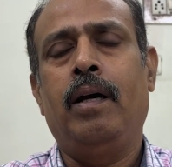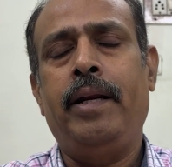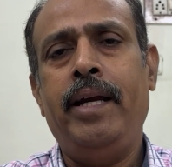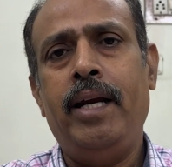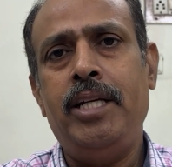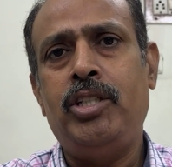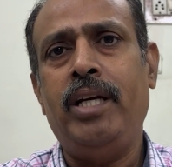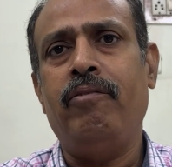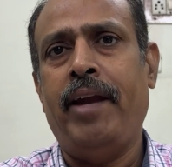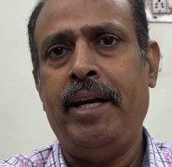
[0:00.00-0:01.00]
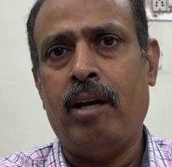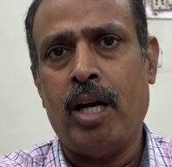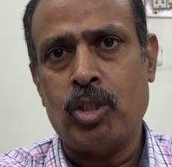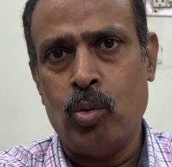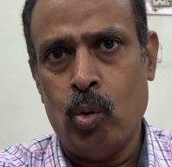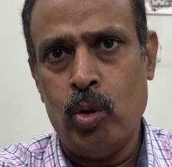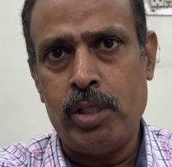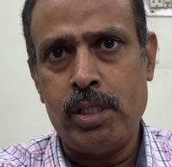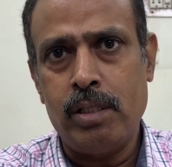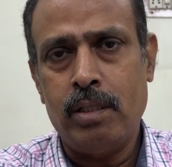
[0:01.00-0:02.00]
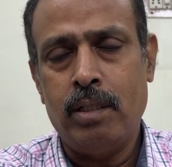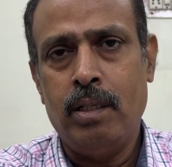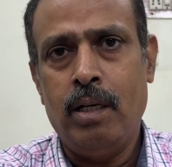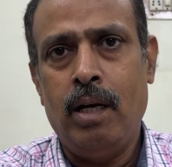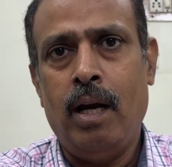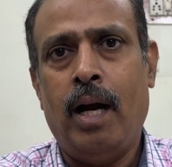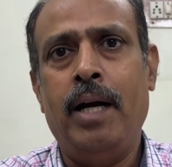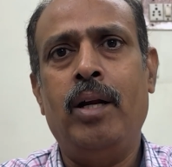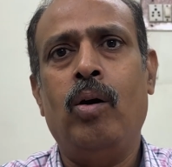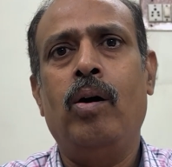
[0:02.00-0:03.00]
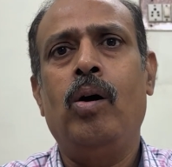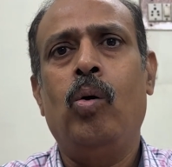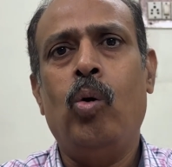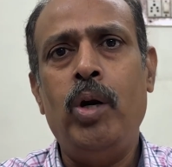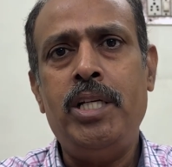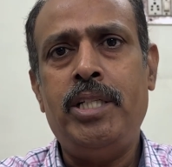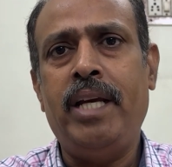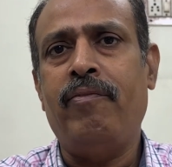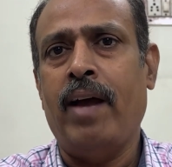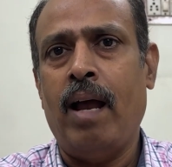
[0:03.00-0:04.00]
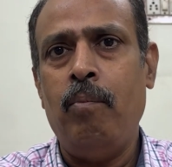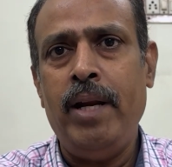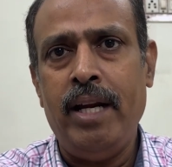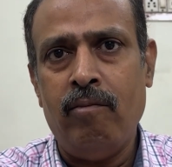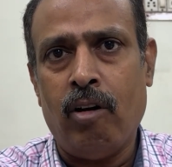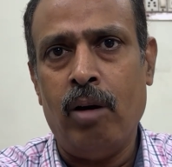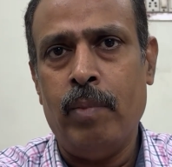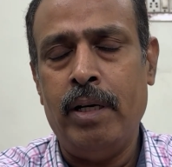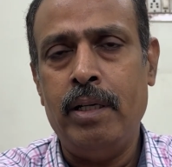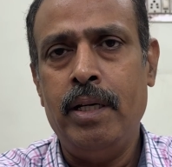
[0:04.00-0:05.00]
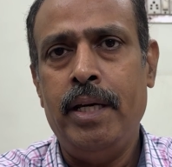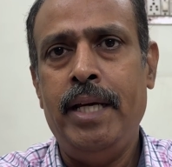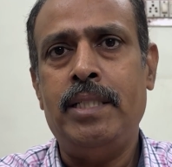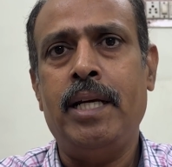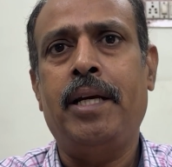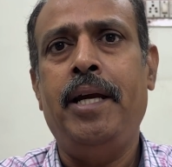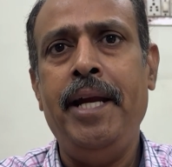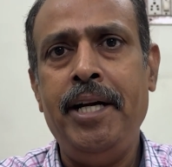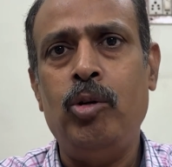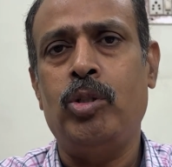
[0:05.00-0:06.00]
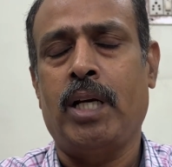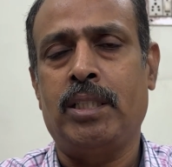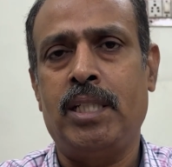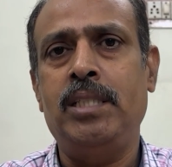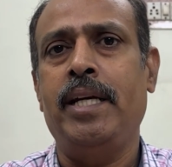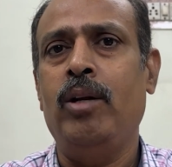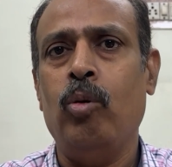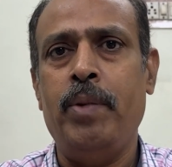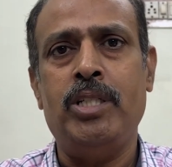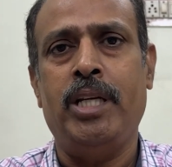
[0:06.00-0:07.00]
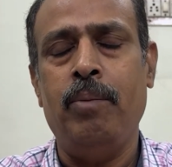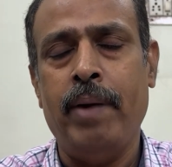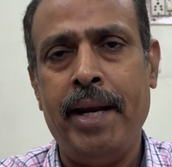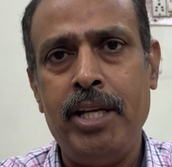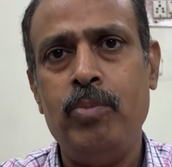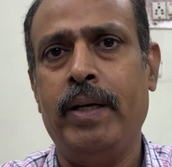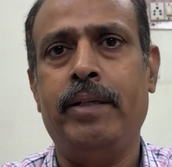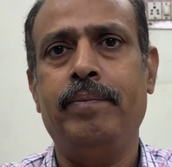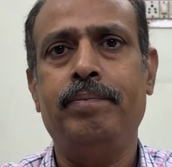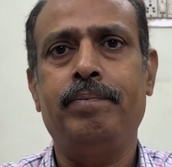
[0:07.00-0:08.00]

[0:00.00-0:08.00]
Realistic weight loss goals and holistic family involvement is a key to success in obesity management.